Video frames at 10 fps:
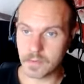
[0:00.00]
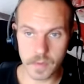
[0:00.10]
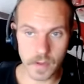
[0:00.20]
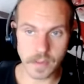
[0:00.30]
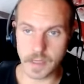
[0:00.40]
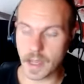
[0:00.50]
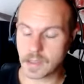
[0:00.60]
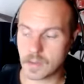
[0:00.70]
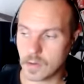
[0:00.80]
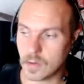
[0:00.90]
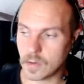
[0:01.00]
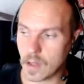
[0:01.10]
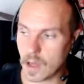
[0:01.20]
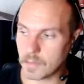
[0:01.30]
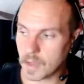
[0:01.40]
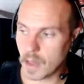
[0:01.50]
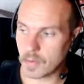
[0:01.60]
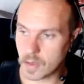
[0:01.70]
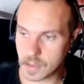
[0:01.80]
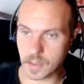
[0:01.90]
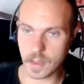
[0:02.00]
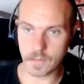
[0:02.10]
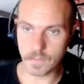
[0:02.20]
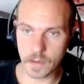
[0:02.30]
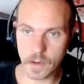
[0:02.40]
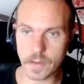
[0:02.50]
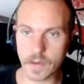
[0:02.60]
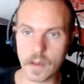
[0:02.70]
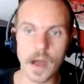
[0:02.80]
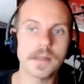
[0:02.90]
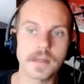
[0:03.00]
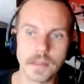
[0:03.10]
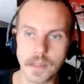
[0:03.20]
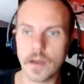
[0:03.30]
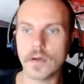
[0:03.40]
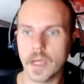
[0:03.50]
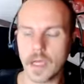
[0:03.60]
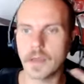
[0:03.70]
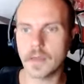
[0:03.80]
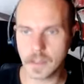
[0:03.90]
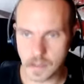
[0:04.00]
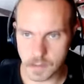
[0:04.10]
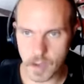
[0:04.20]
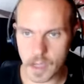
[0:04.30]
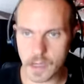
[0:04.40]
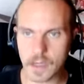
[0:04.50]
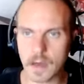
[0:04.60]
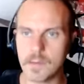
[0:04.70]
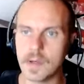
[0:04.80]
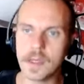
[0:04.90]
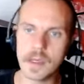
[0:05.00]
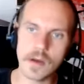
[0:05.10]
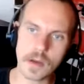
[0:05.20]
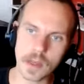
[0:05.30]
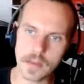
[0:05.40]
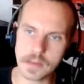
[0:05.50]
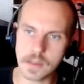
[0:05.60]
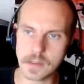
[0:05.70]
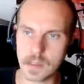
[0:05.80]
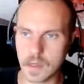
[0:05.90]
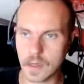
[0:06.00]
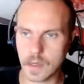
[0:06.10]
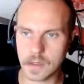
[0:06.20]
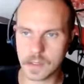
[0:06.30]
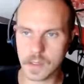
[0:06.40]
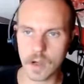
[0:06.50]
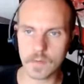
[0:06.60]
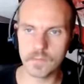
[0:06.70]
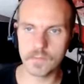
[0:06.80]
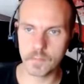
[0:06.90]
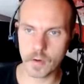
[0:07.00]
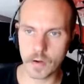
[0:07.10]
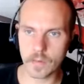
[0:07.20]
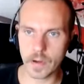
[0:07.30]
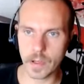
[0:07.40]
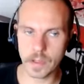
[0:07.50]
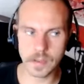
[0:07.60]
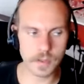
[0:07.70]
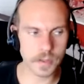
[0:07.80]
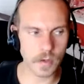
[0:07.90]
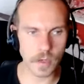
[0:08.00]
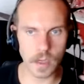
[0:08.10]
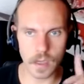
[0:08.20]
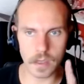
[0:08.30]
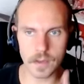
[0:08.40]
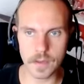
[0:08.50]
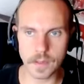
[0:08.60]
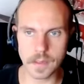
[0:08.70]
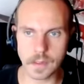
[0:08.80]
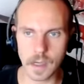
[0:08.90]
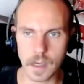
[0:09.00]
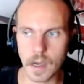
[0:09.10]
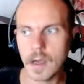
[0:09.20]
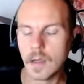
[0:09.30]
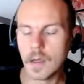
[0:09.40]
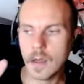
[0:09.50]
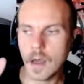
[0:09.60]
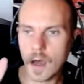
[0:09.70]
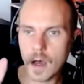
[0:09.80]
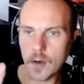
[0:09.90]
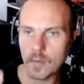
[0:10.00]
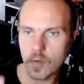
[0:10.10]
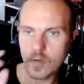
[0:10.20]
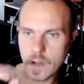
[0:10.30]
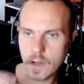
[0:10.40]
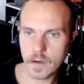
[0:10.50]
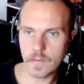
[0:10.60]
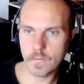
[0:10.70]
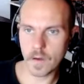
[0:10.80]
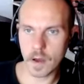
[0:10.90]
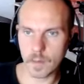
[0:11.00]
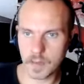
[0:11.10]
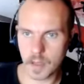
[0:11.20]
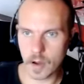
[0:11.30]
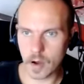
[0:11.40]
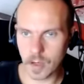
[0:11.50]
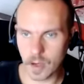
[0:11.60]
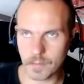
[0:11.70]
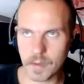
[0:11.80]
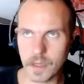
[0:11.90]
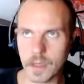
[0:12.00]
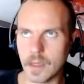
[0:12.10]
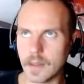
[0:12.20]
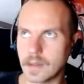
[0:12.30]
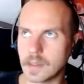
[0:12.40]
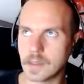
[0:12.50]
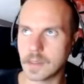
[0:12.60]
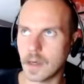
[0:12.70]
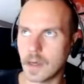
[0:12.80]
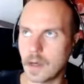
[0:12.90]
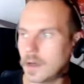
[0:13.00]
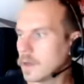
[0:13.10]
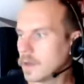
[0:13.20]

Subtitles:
there's a natural calibration that if you look at the clients, it's like, okay, this is a mining company. Okay, this is a stock brokerage. Okay, this is a creative PR company. This is a,